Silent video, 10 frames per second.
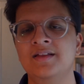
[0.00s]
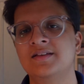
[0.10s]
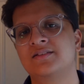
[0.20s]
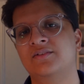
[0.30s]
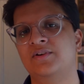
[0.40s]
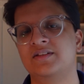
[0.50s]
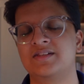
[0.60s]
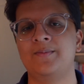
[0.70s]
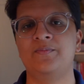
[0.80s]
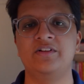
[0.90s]
So for
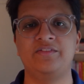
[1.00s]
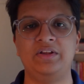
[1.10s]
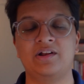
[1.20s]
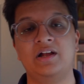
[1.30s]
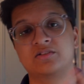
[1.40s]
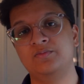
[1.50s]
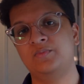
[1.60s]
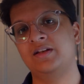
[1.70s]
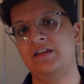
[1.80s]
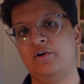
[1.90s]
example, if you had a class on
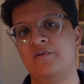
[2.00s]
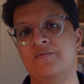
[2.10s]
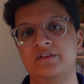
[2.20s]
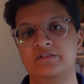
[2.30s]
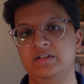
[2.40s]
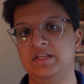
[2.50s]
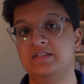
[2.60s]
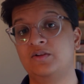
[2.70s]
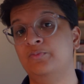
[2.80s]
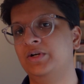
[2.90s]
Monday, your homework is
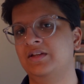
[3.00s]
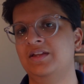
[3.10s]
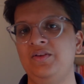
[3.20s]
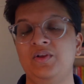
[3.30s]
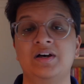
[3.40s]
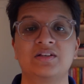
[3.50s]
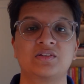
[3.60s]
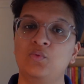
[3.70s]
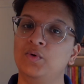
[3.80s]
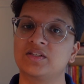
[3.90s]
released on Monday, you can
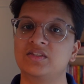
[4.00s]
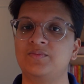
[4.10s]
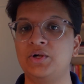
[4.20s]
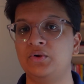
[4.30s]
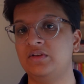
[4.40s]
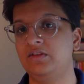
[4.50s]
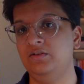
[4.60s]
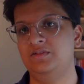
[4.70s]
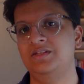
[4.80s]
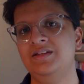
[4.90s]
ask questions about it on
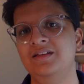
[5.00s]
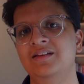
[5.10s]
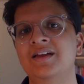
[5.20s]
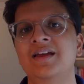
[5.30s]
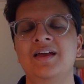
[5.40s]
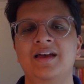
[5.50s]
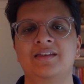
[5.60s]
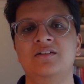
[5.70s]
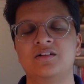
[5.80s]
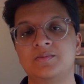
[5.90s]
Tuesday. And
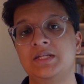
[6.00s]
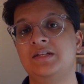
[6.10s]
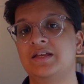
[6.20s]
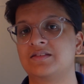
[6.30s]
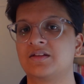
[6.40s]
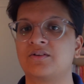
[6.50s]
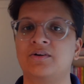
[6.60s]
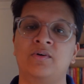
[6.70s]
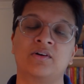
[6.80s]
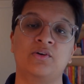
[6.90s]
you'll also be tested
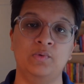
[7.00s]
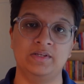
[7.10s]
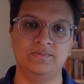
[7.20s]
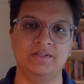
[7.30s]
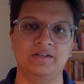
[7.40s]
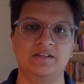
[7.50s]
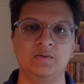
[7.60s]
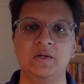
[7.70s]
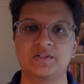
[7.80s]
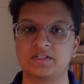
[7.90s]
on a quiz with it as
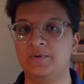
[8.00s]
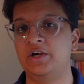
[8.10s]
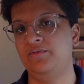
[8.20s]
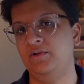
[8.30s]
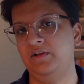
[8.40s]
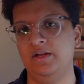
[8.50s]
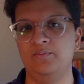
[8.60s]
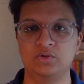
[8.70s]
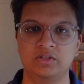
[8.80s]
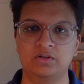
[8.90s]
well, which is part of your grade,
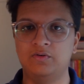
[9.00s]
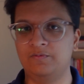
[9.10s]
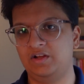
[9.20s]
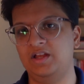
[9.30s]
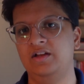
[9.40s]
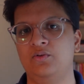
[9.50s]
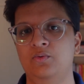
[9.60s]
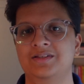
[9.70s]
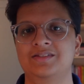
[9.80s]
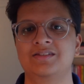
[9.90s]
both the homework and the
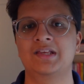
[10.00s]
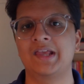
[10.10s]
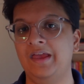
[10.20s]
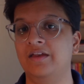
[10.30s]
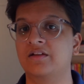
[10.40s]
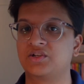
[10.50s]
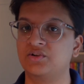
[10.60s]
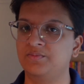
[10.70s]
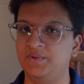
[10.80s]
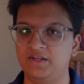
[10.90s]
quiz, in addition
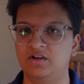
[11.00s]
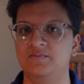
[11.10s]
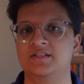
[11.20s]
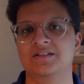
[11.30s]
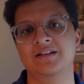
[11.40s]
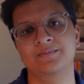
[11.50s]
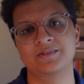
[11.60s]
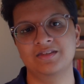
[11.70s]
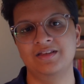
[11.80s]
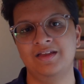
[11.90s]
to the midterm
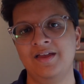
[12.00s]
exams.